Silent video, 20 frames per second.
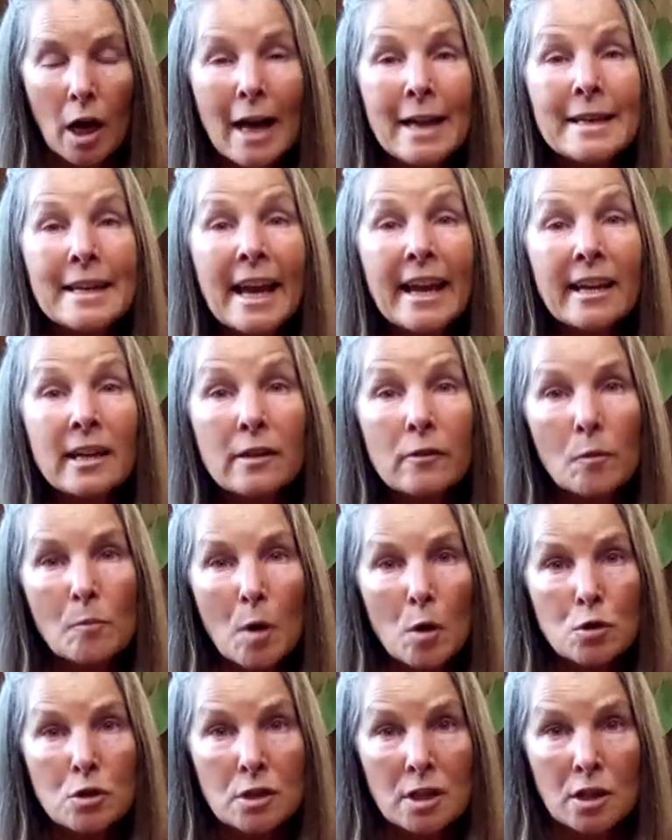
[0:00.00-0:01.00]
a negative
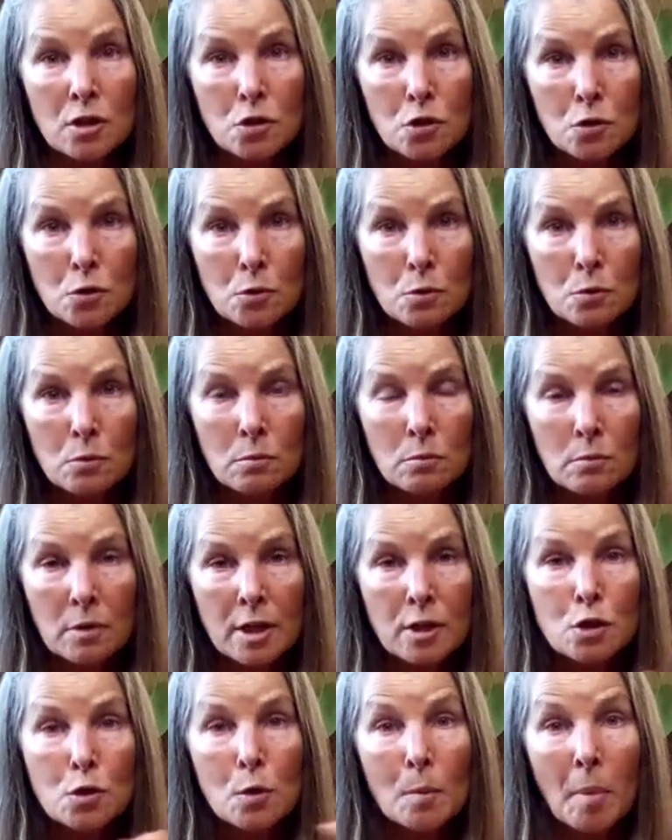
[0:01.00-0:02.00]
emotion
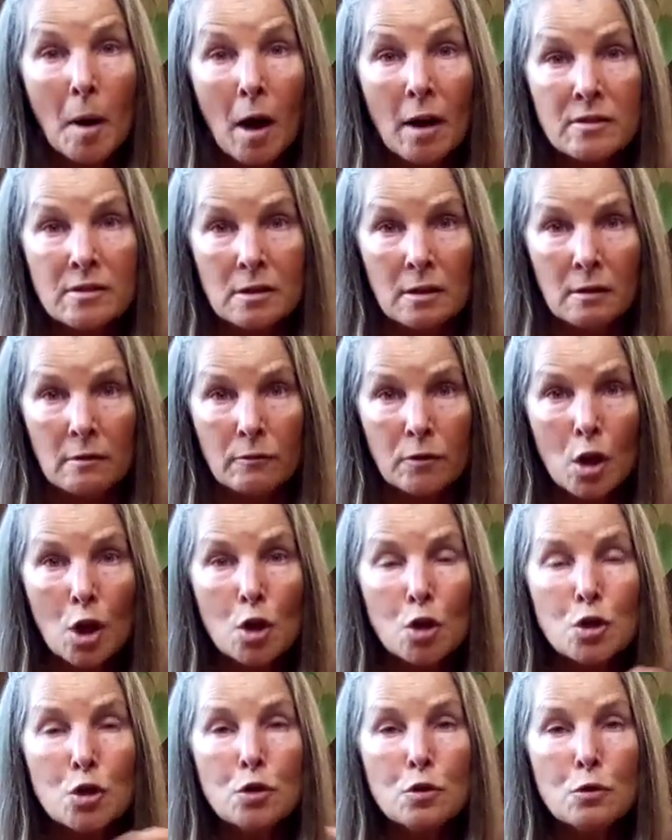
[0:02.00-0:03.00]
into a positive.
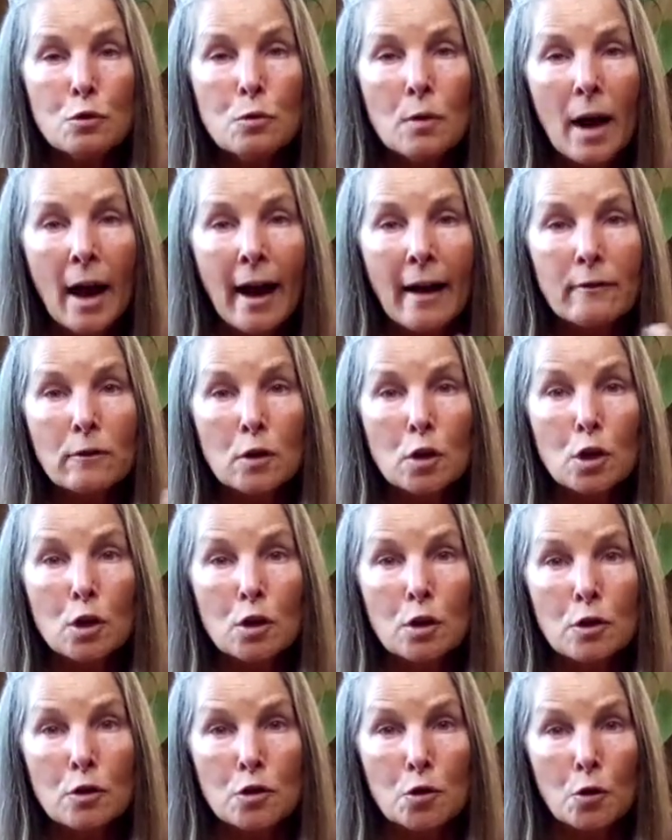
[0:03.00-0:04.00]
You have
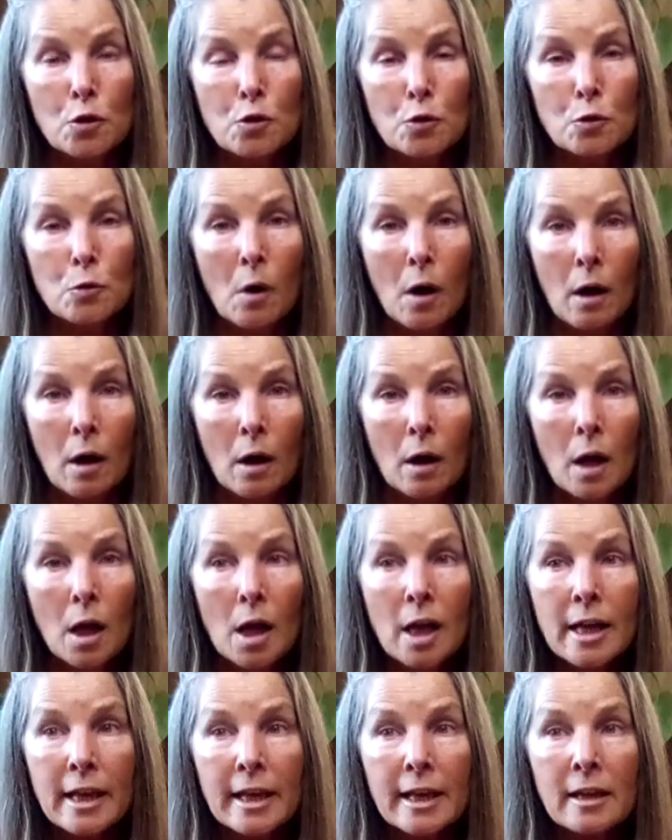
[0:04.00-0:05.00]
learned, or you are
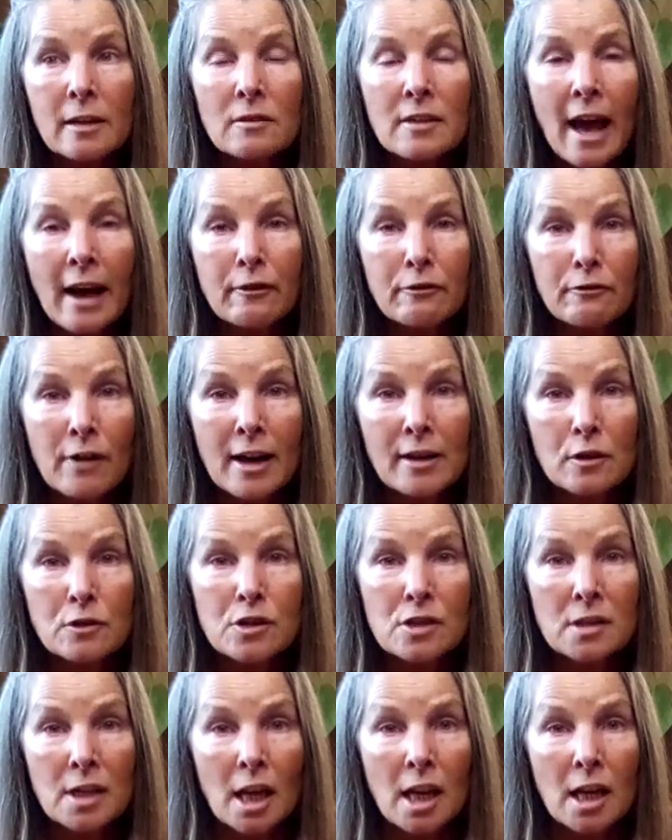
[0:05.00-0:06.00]
in that final
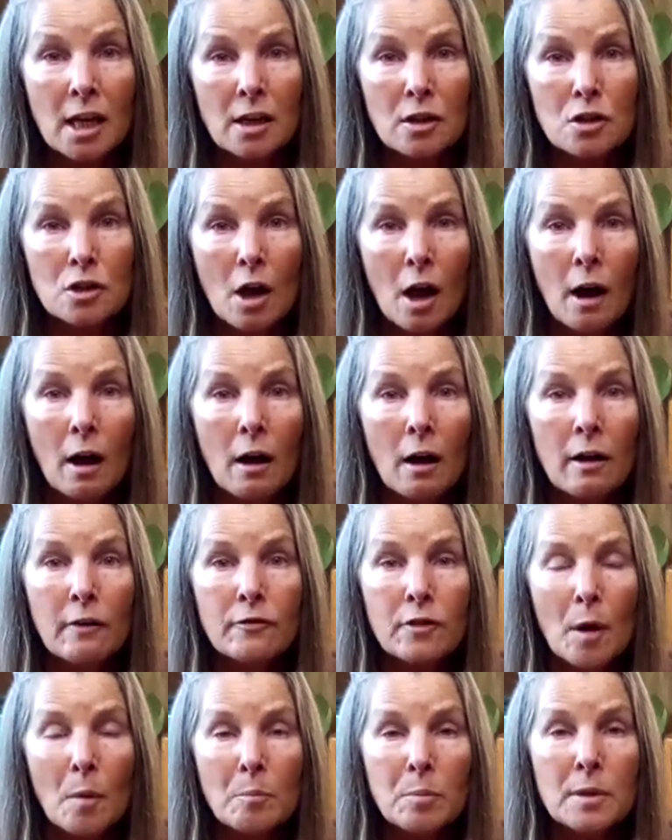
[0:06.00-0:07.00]
stage
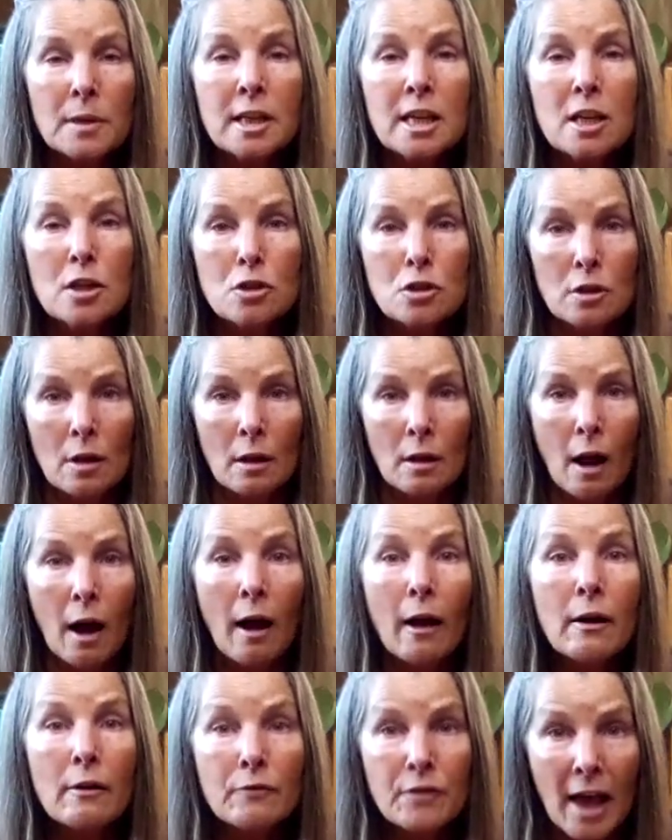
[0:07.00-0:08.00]
of completion
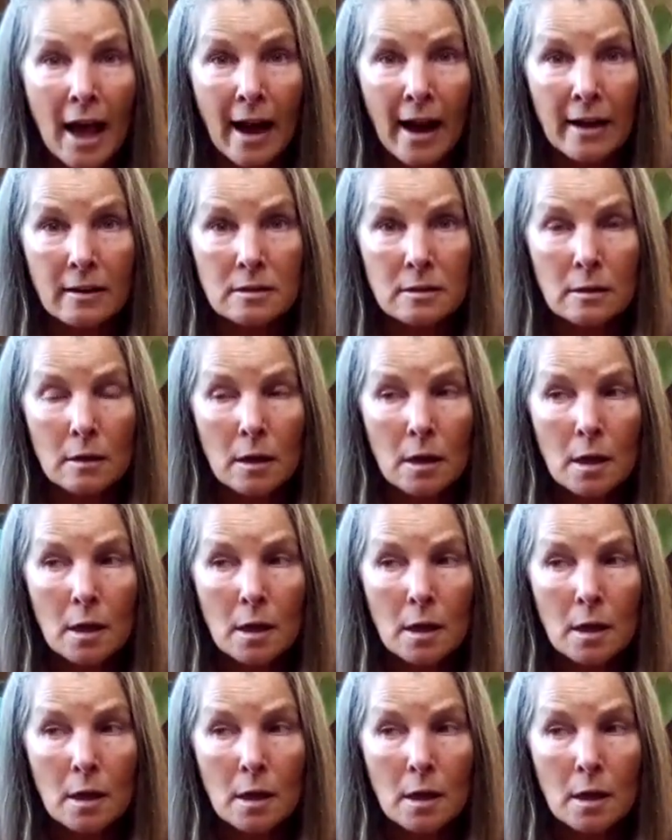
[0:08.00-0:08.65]
of that,